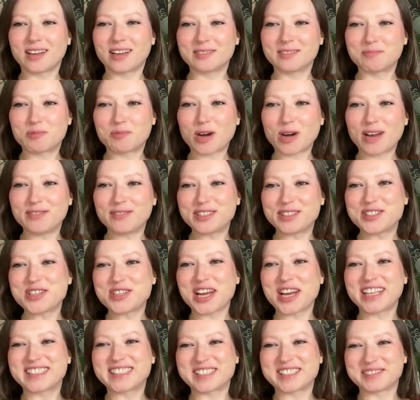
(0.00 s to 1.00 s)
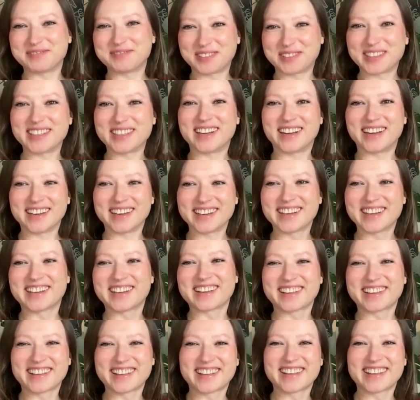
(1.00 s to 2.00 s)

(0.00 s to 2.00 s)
on private jets and whatnot. Yeah.